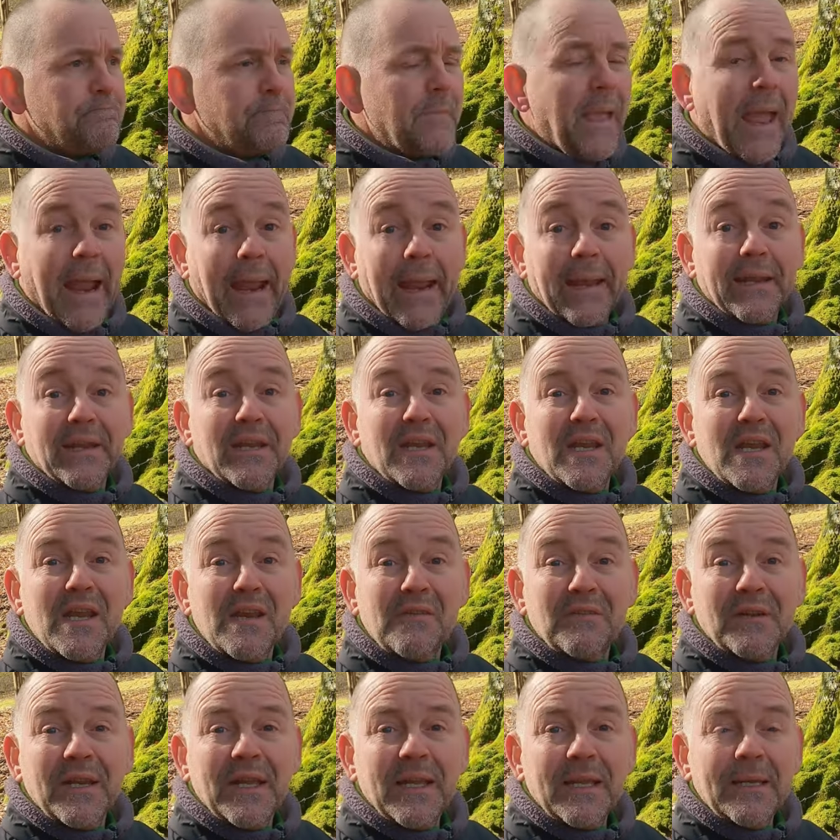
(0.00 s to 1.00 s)
Yeah, in the
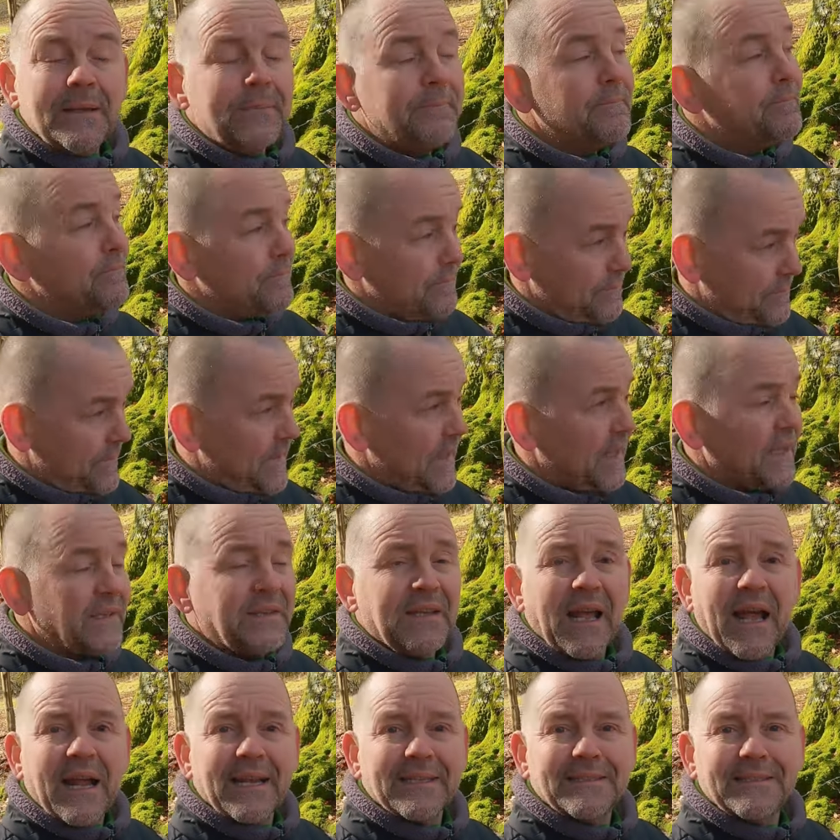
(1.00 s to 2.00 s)
evening
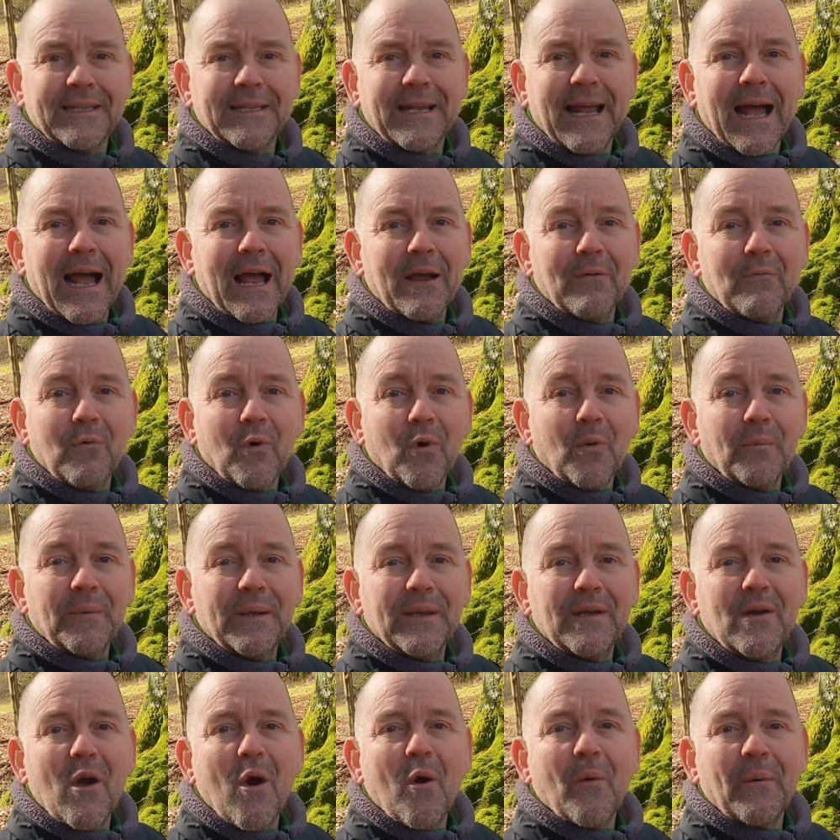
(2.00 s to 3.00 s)
Thijs and I will
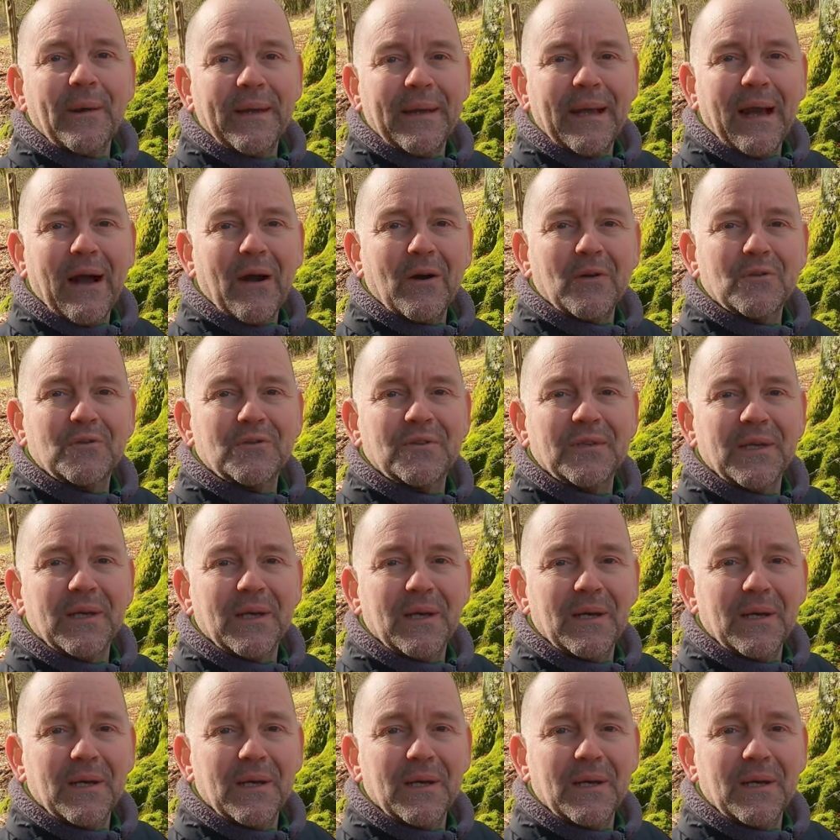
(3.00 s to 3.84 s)
be going out